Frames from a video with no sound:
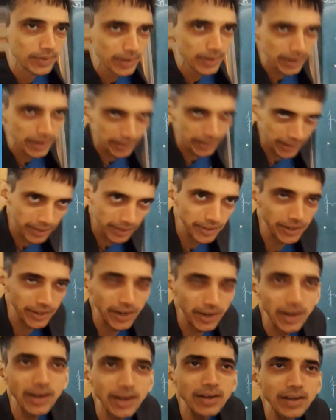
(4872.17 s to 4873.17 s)
Correct,
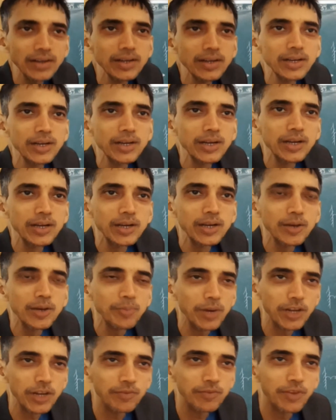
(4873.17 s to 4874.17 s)
yeah.
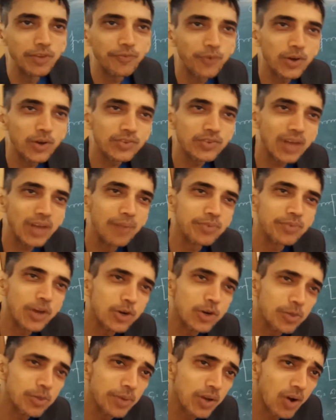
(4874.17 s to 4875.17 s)
But if the force comes
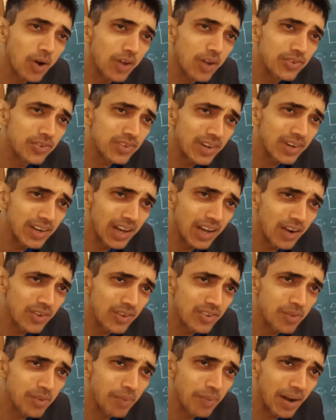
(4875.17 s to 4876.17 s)
out to be constant, how
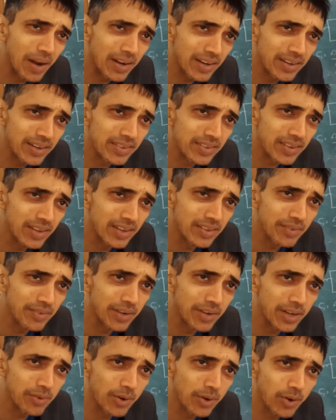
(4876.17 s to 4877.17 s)
does it matter if it is
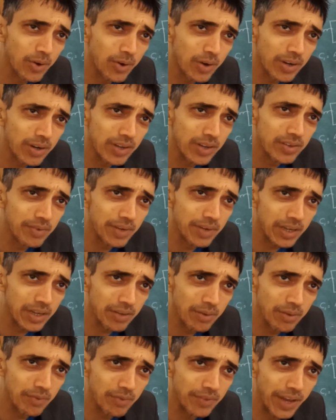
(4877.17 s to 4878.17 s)
conservative or not
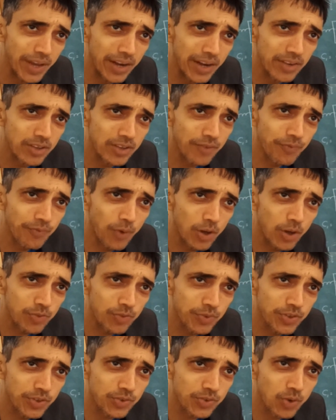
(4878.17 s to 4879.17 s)
conservative? If there is a force
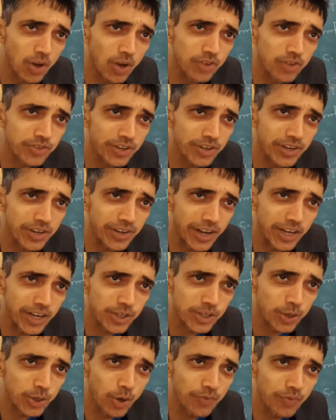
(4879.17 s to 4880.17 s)
which is constant in
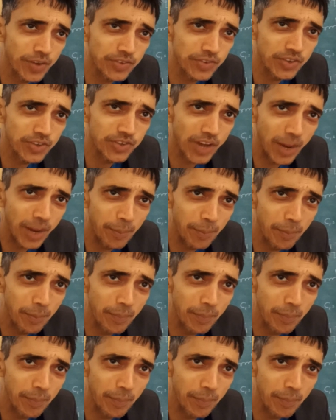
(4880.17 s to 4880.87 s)
direction of SHM.